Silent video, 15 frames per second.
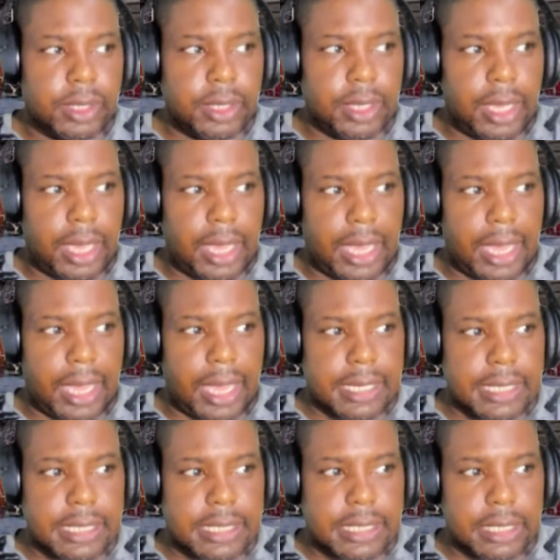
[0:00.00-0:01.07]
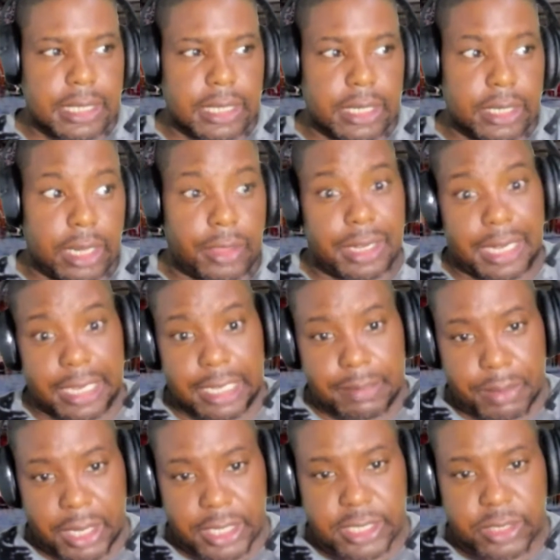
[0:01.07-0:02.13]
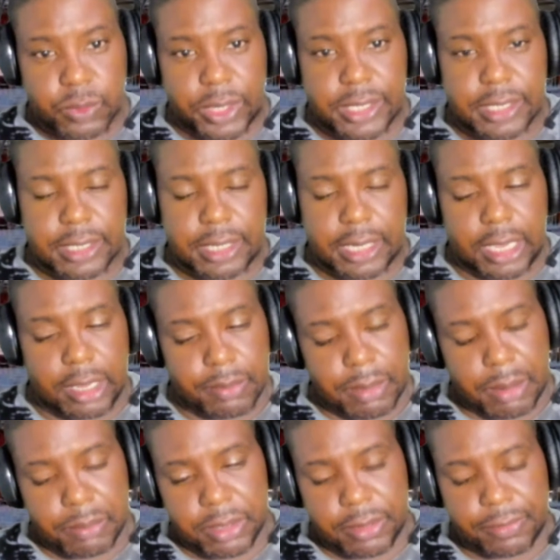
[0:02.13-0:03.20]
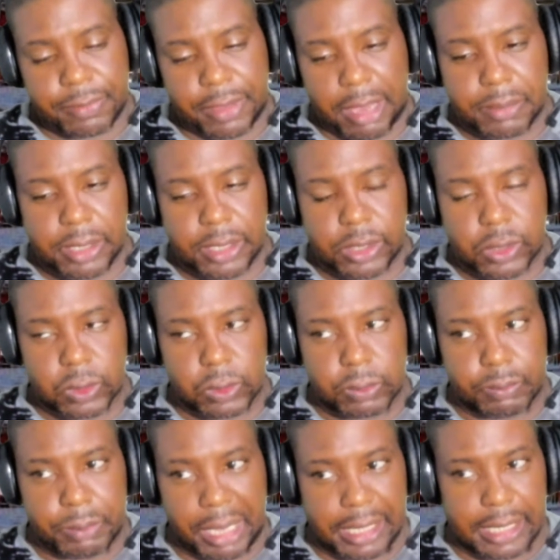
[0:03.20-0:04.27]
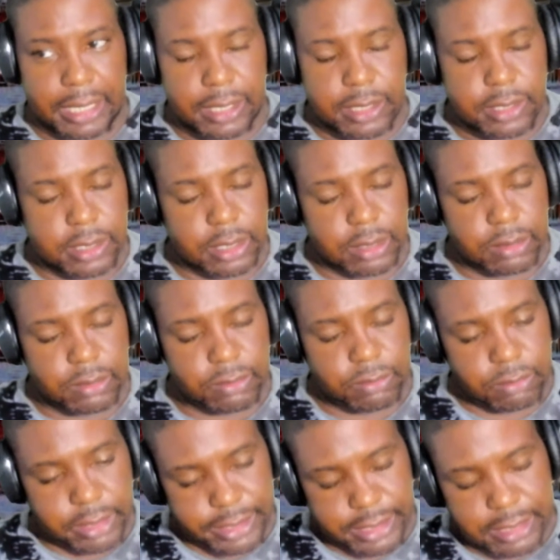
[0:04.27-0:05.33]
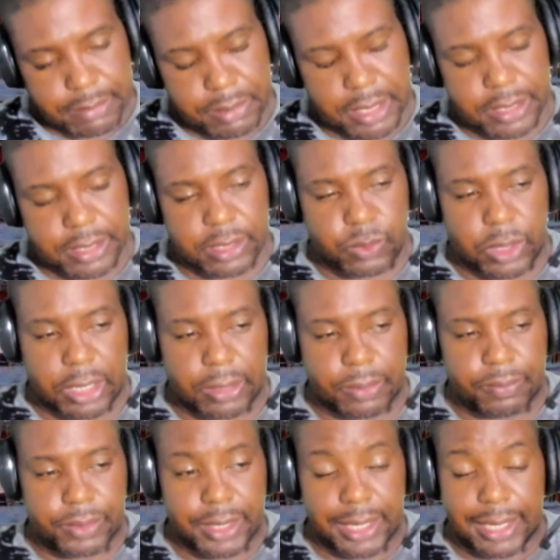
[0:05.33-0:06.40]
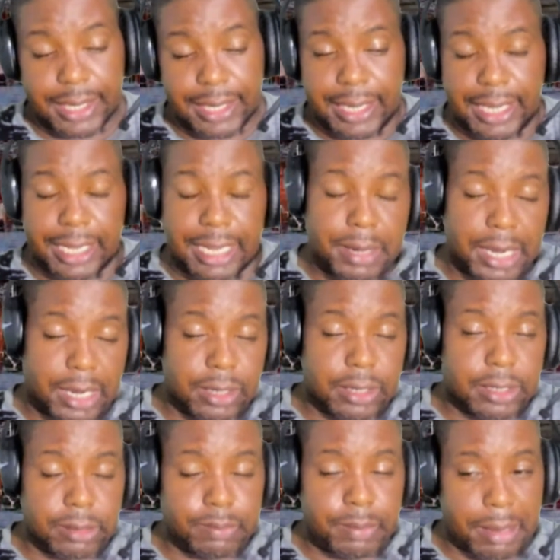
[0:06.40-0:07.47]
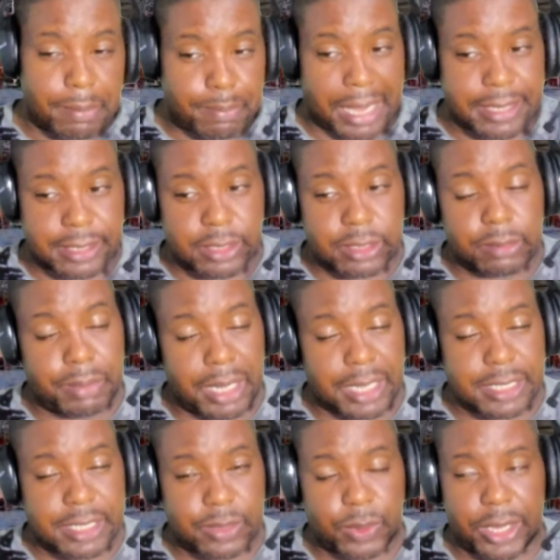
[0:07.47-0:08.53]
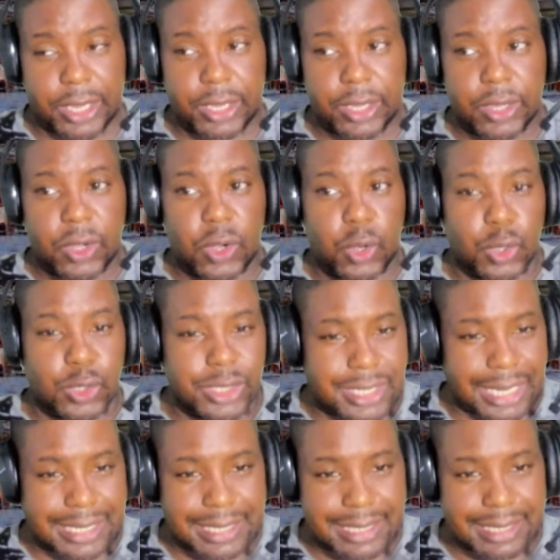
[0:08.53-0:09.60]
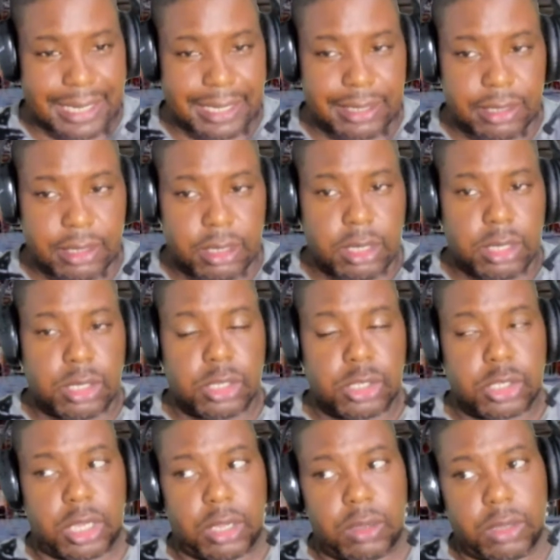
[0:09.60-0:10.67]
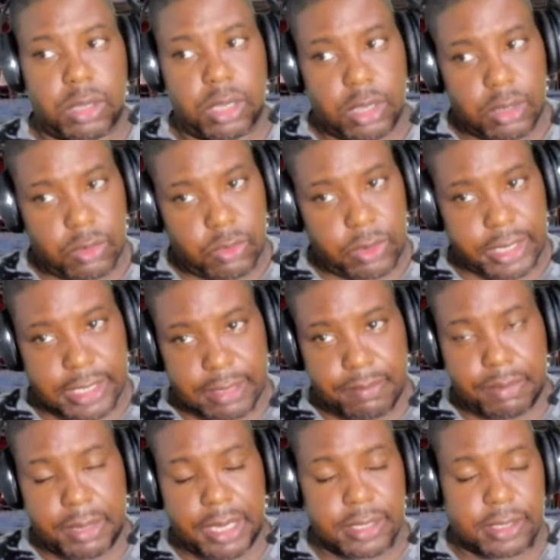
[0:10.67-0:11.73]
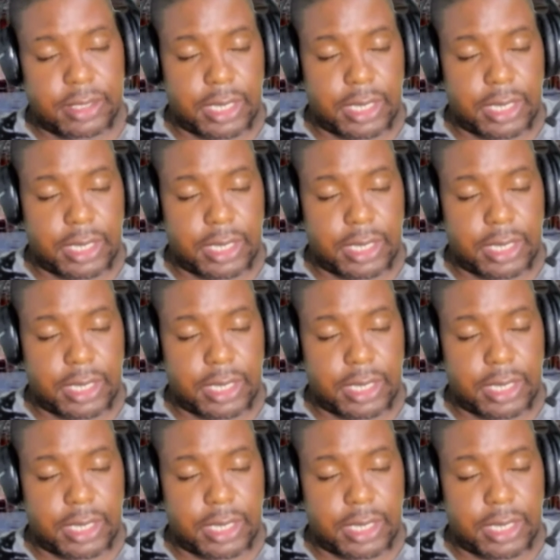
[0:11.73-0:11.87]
And another lady passed away today, a member of the family called Penny. So rest in peace as well. And then my uncle Ben Pascal passed away on Saturday. So rest in peace.